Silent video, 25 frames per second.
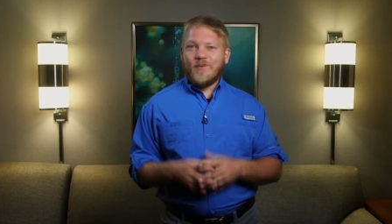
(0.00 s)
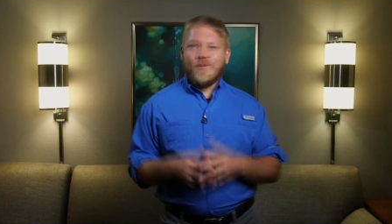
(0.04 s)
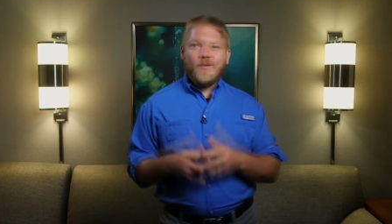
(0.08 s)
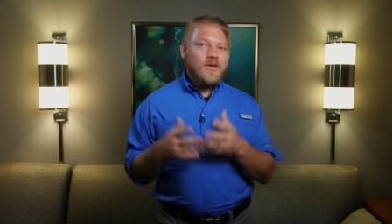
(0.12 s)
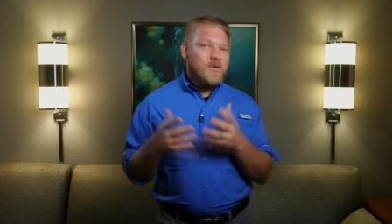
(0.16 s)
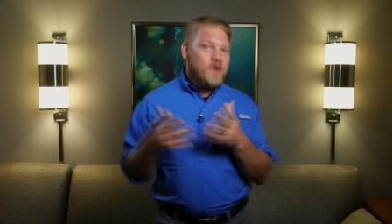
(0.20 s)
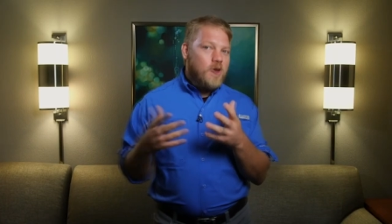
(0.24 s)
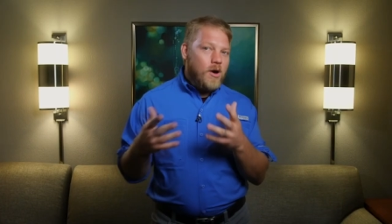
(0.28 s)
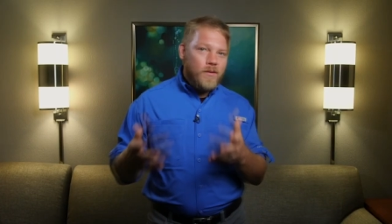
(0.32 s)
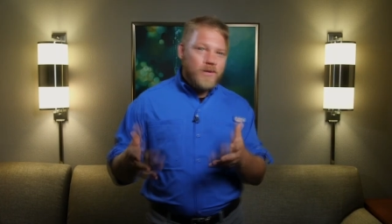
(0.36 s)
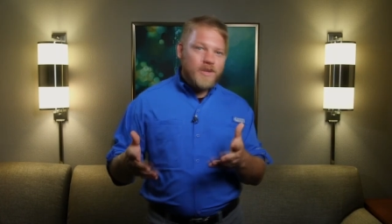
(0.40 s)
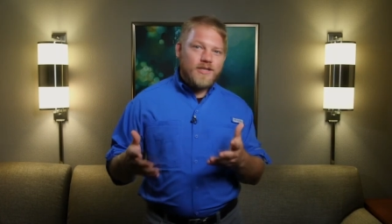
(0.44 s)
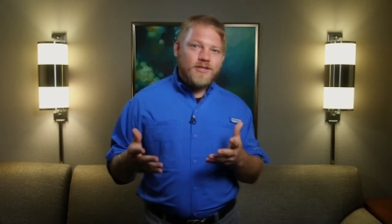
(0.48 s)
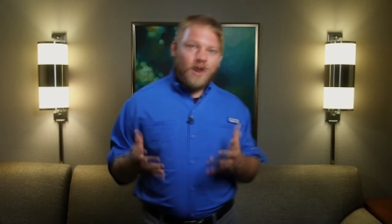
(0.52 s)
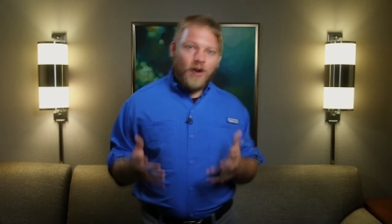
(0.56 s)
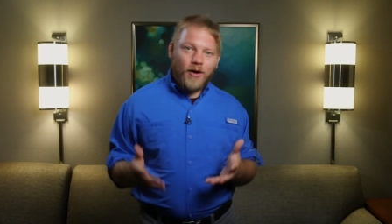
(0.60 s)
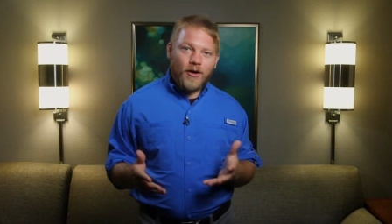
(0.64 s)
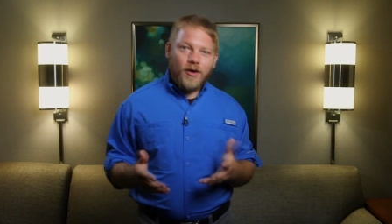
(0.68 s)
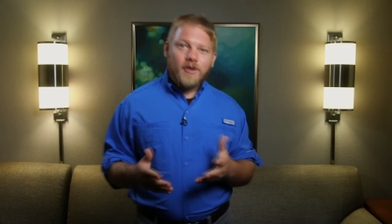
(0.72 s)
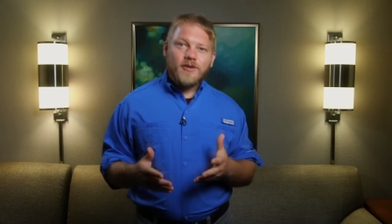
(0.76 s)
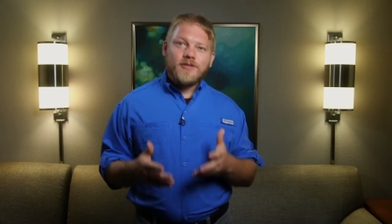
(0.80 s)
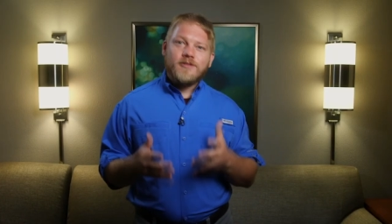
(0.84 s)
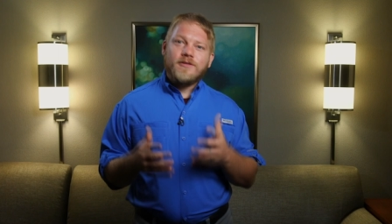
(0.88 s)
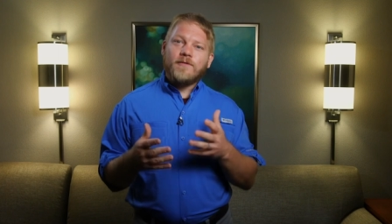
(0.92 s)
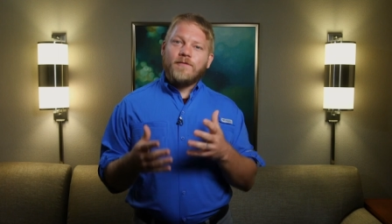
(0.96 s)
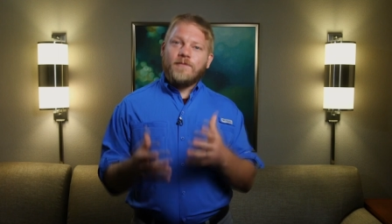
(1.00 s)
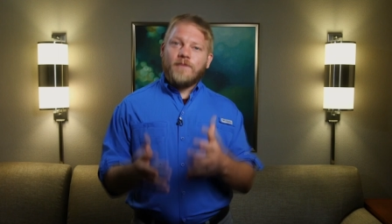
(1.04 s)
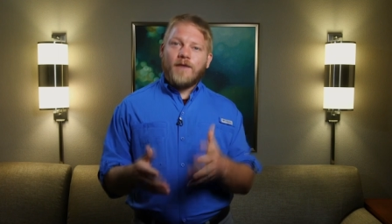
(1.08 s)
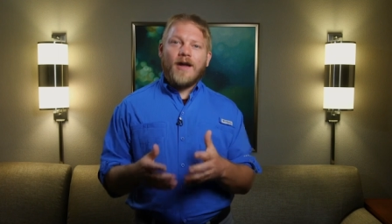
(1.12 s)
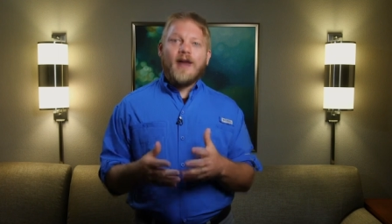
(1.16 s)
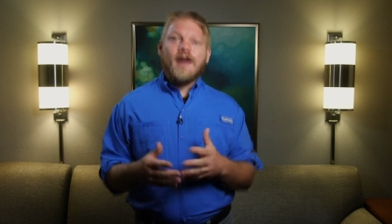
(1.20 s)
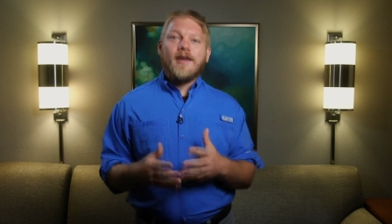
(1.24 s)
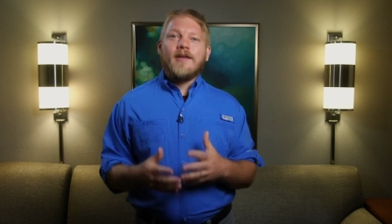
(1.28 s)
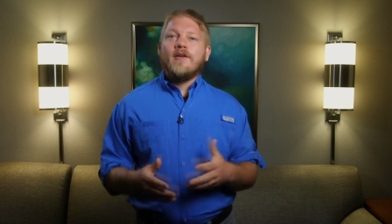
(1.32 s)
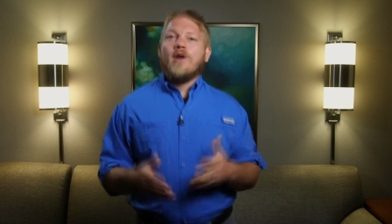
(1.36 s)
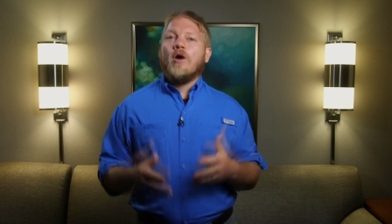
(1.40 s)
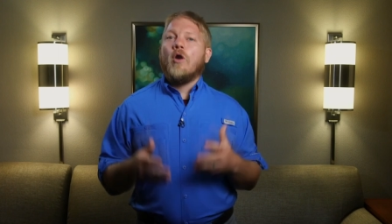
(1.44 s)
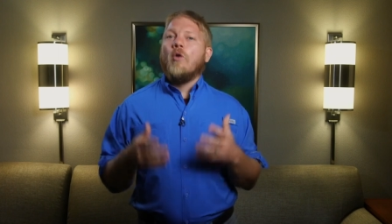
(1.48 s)
We know it's hard to
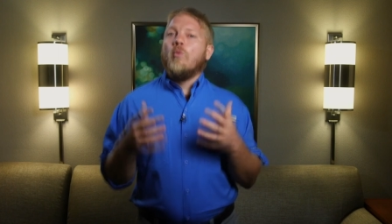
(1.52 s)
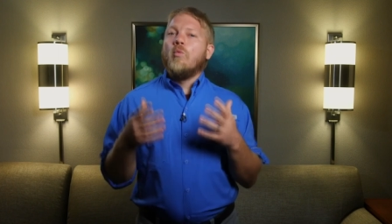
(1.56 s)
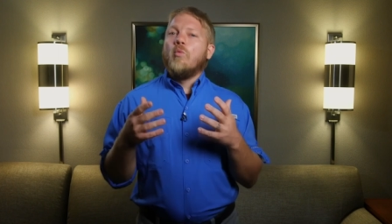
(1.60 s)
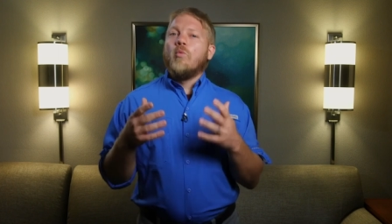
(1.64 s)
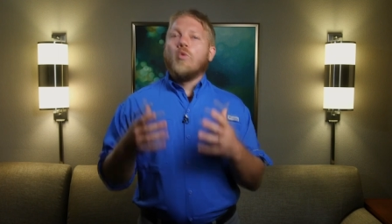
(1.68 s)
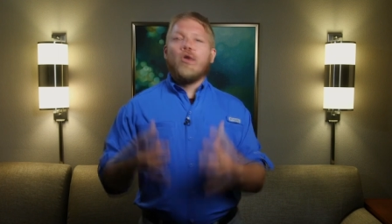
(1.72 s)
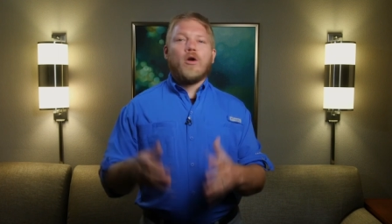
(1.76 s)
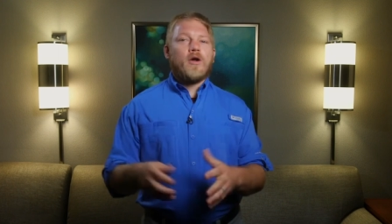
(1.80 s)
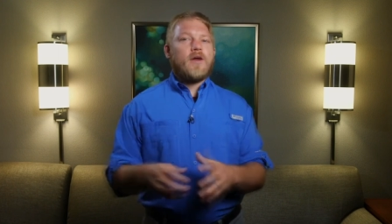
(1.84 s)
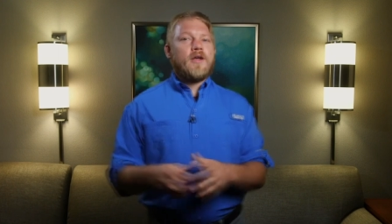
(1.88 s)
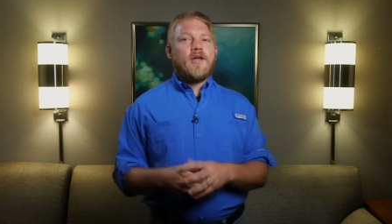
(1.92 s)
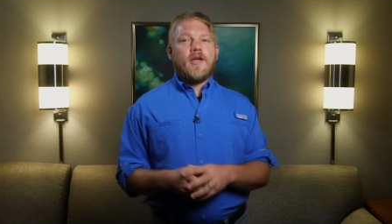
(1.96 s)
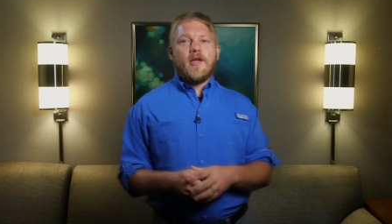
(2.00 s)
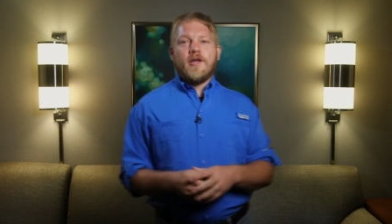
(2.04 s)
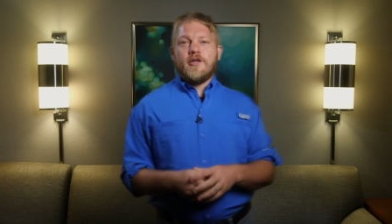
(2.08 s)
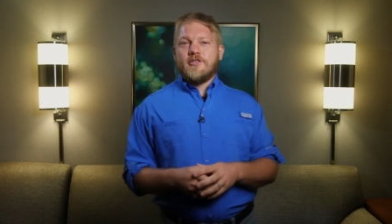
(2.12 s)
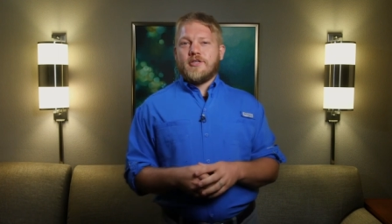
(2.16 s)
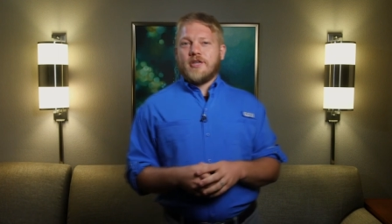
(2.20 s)
find a working